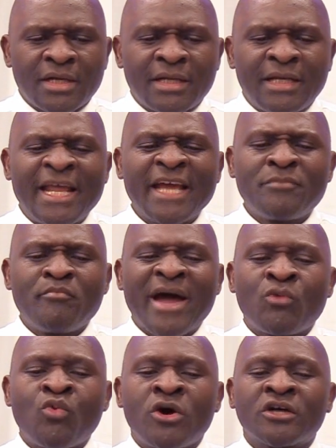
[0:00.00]
Let
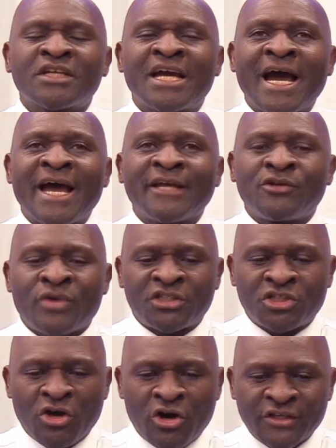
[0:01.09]
my word guide your
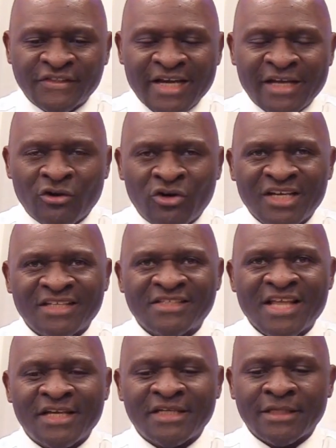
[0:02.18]
choice and
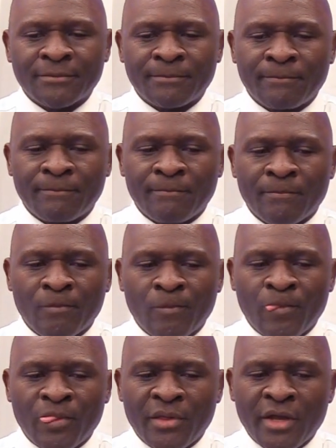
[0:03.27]
understanding.
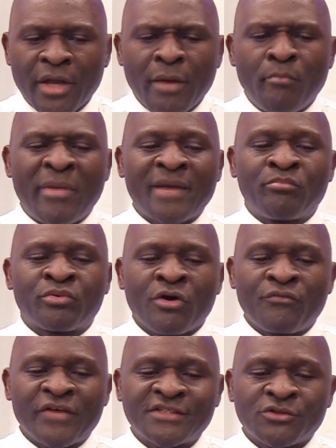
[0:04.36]
My
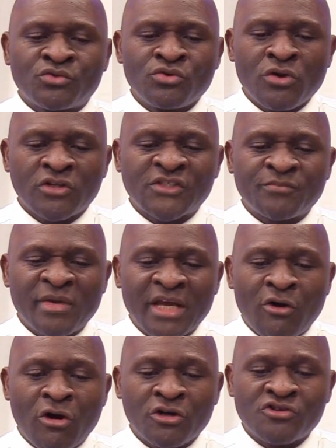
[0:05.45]
prophets do not
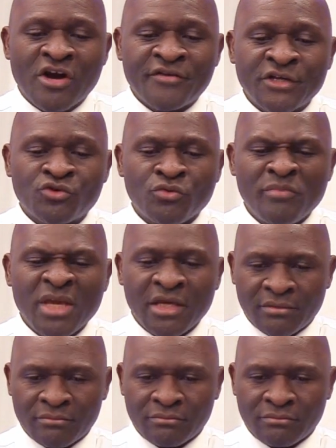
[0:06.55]
speak contrary to me.